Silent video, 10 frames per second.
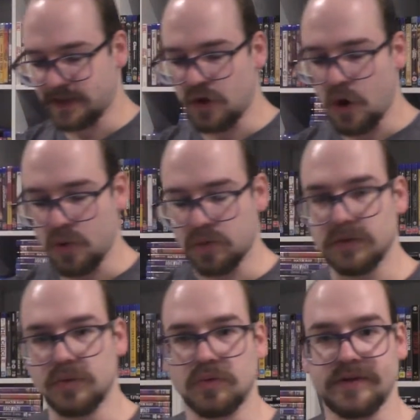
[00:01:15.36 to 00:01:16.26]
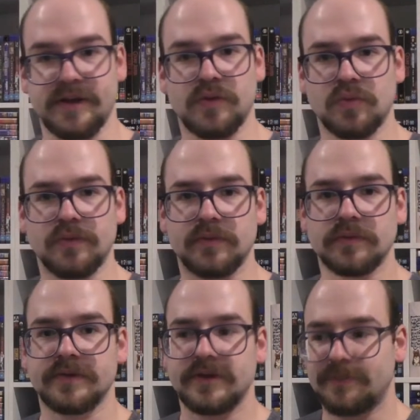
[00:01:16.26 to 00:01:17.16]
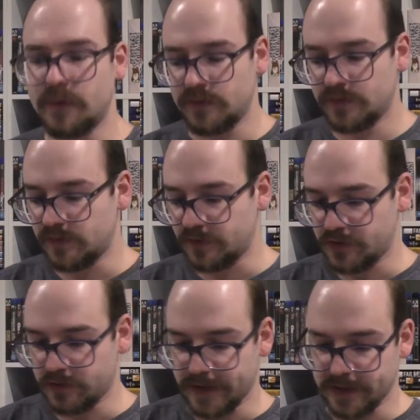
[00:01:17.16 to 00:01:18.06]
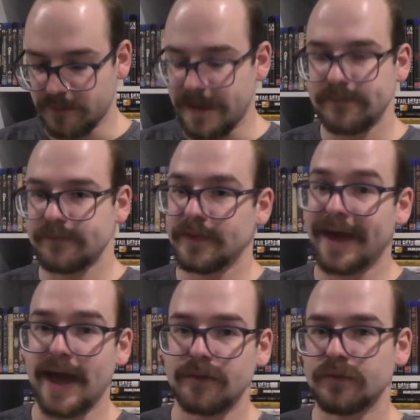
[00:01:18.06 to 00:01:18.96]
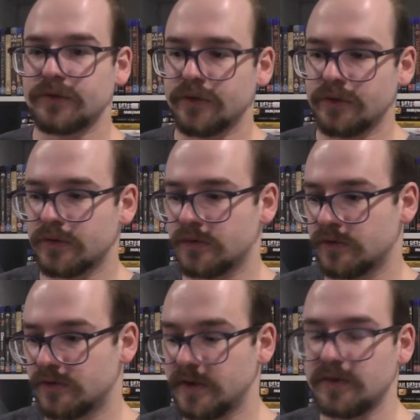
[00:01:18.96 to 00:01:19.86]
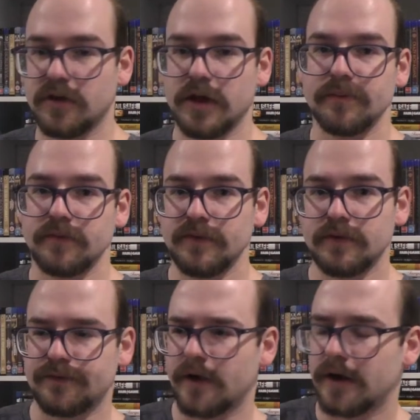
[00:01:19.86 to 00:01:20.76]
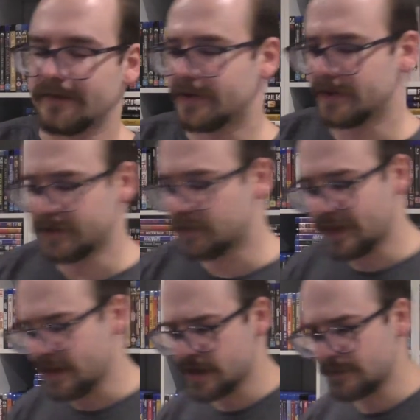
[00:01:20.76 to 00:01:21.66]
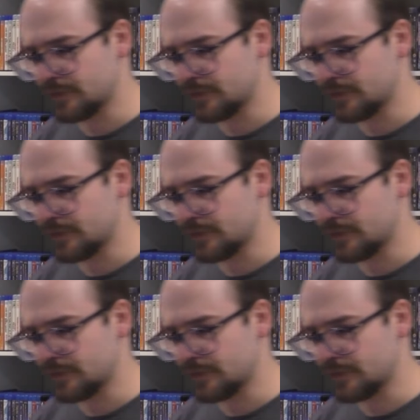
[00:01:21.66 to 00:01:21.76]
the whole ordeal of all these posters, the man with the hat returns, this time with his father, that kind of